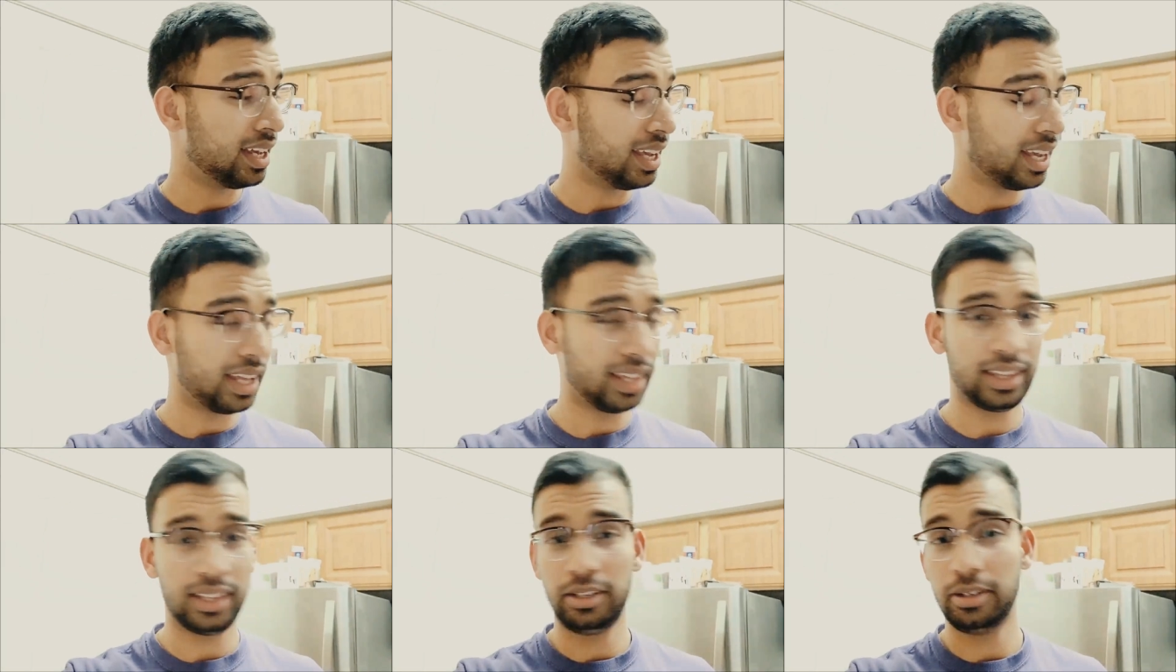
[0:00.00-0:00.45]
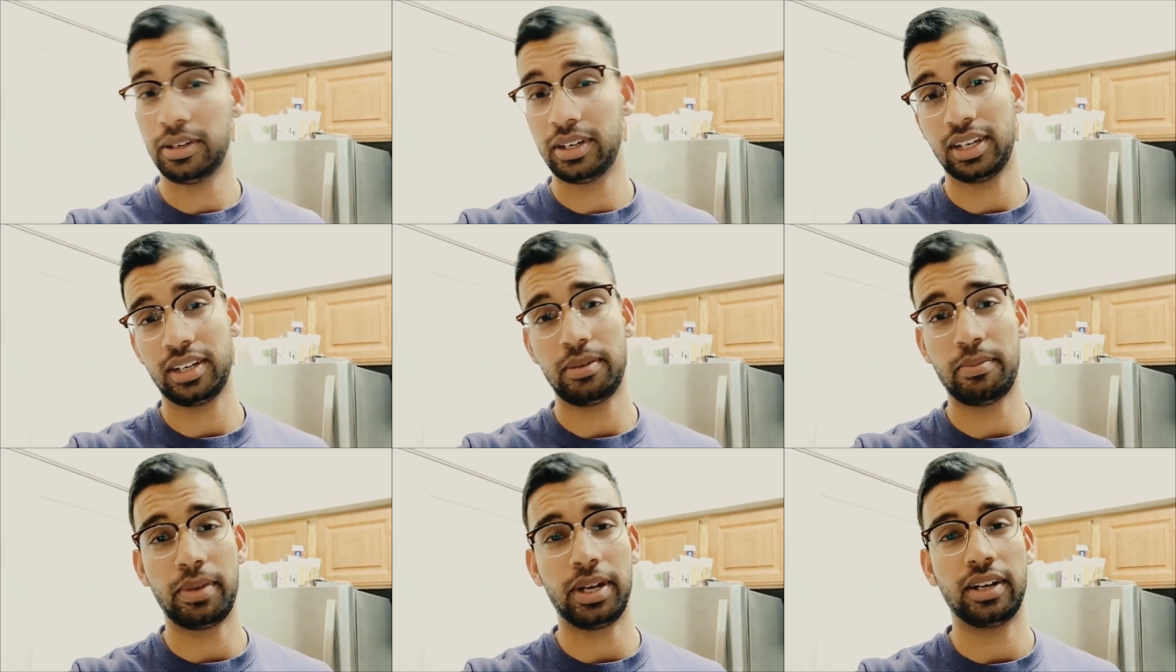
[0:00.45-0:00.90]
and then you
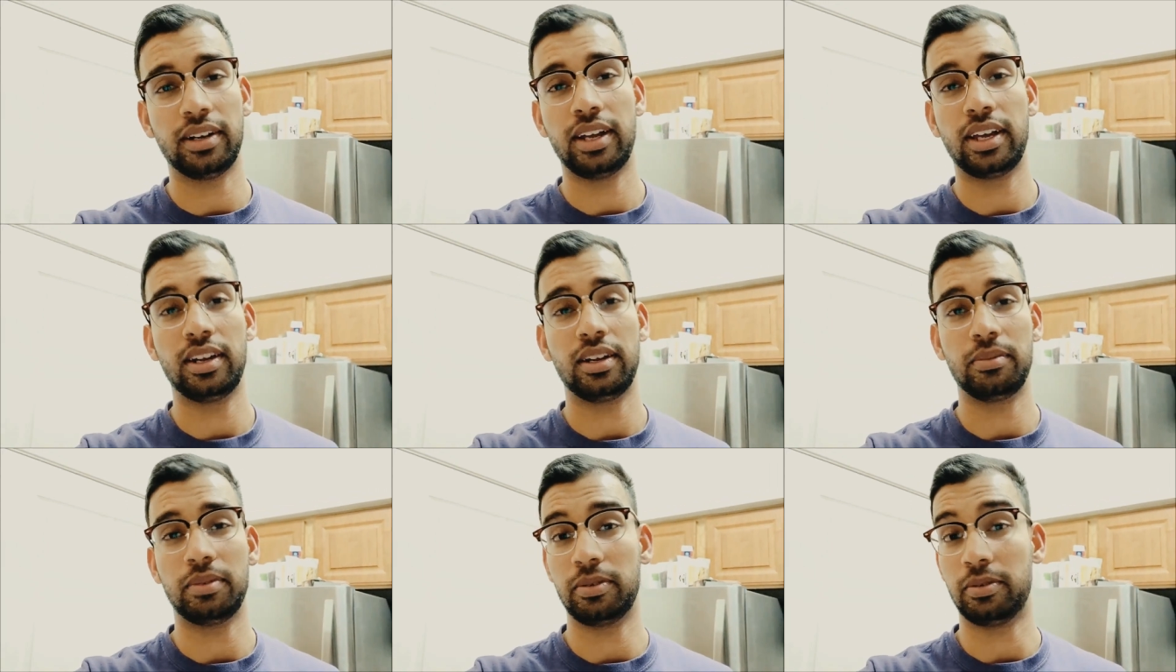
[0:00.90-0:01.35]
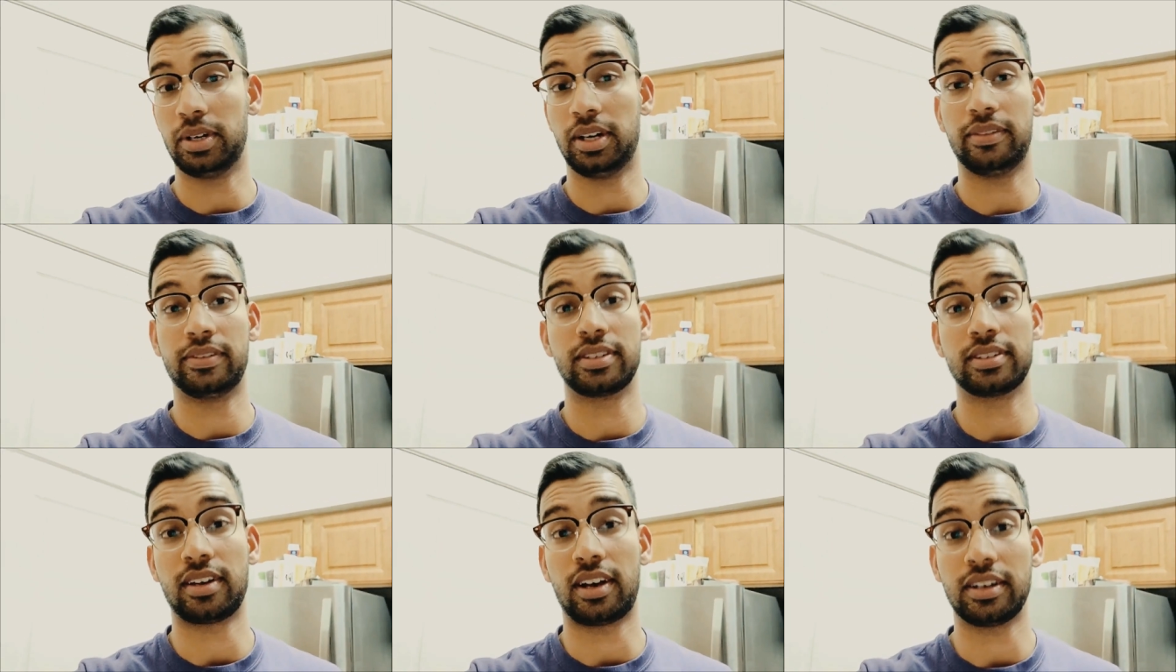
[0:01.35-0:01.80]
can marinate them in
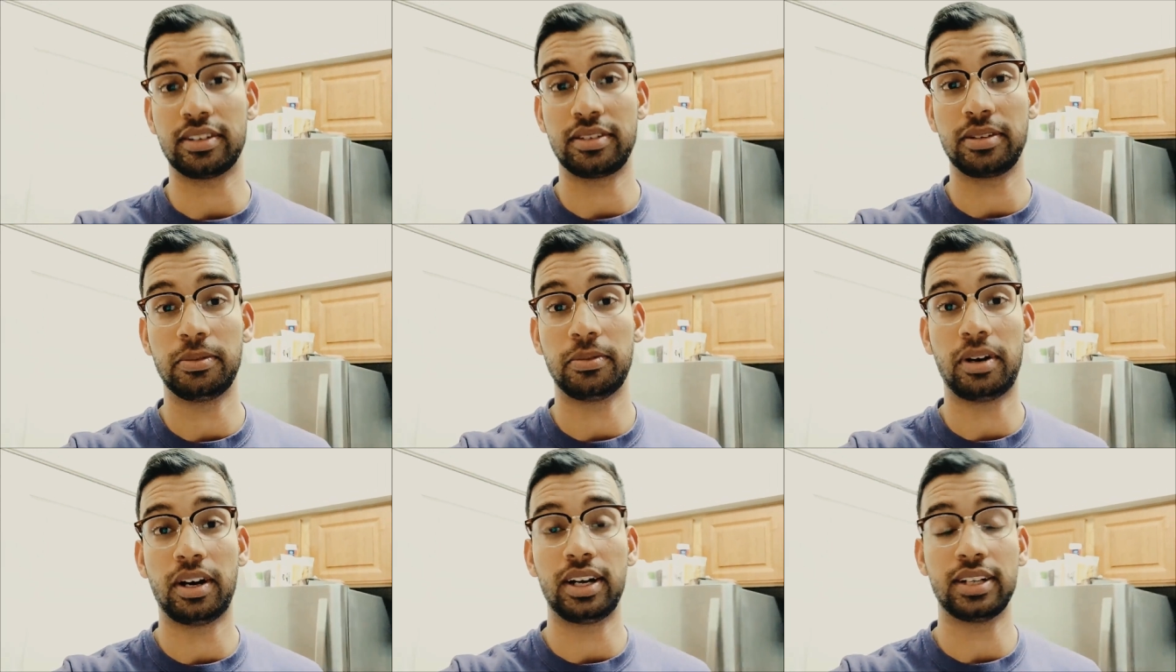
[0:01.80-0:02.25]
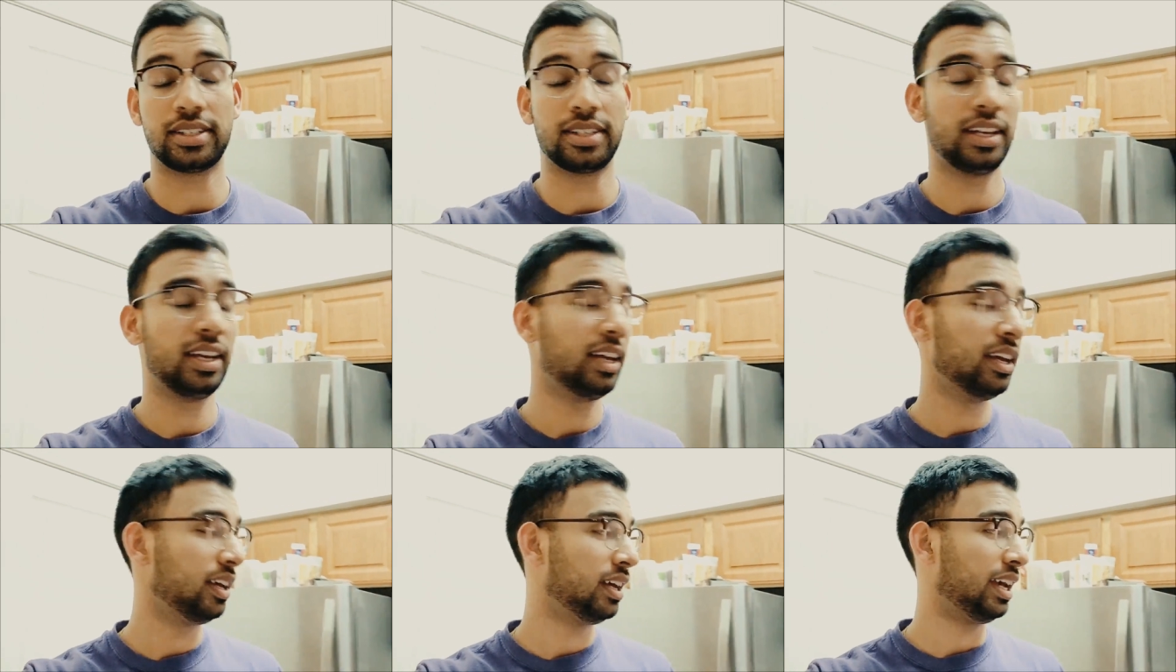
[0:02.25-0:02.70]
whatever sauce you
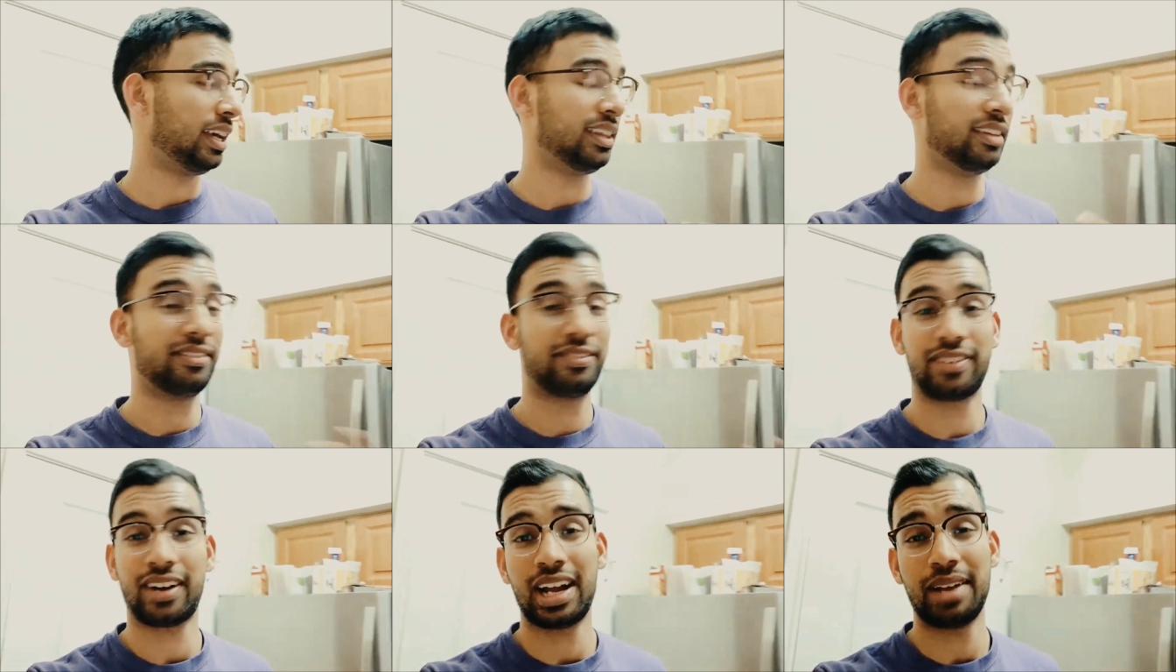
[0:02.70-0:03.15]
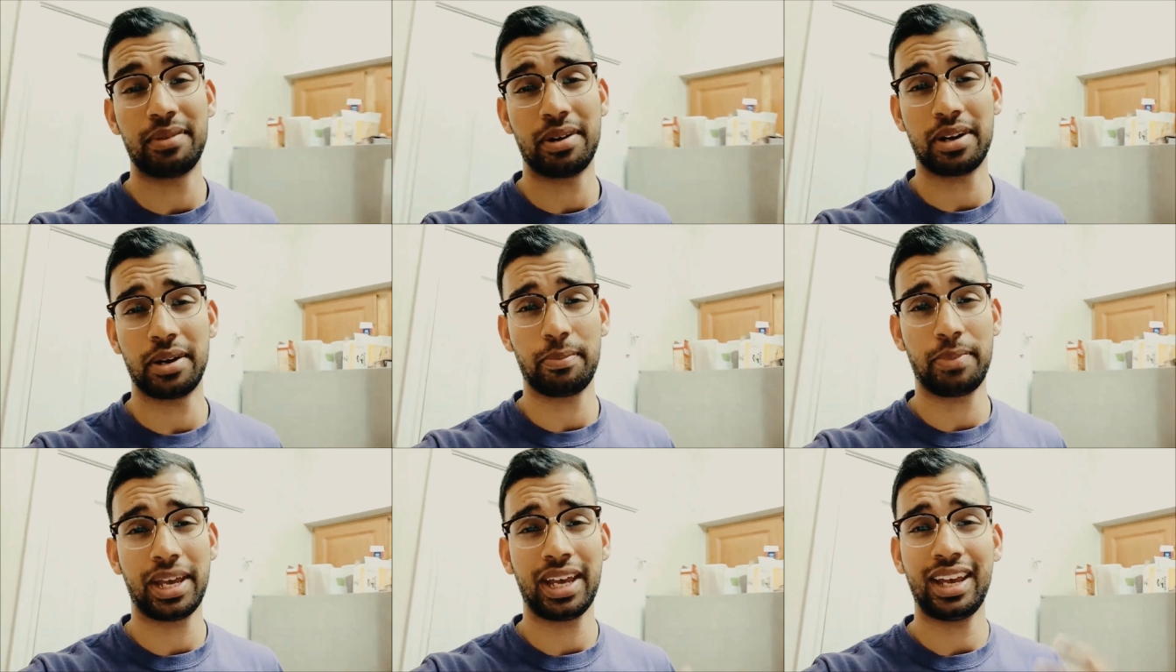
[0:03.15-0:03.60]
want, and then fry them on
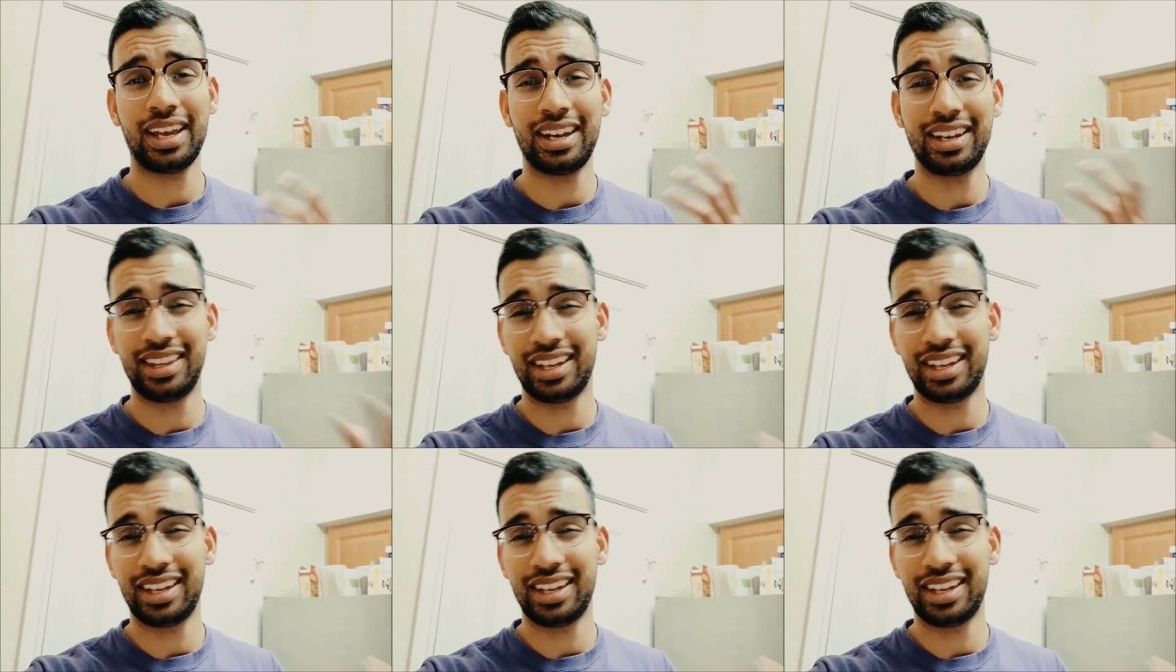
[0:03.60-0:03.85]
a pan.